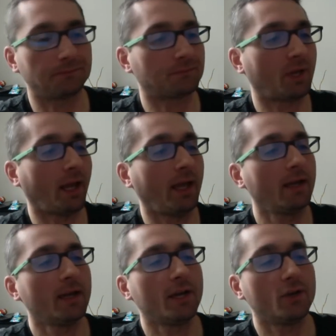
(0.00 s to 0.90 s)
Okay,
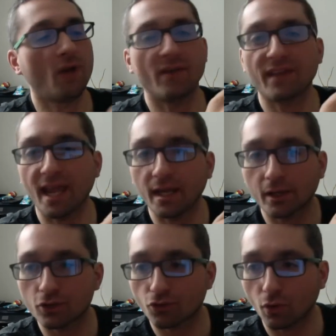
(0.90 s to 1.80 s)
you have gain
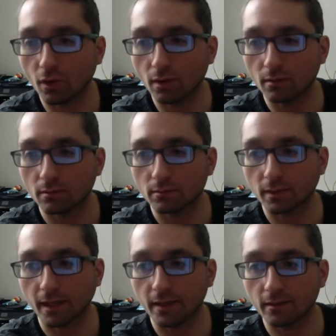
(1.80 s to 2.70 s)
control.
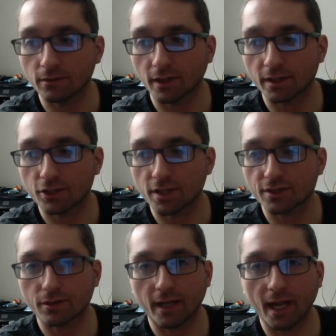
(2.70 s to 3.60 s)
Okay, you can adjust
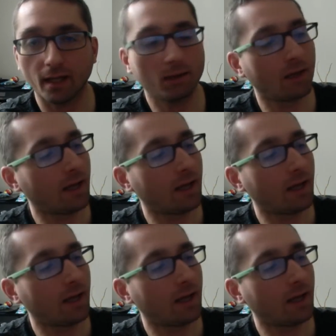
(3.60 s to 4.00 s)
your gain.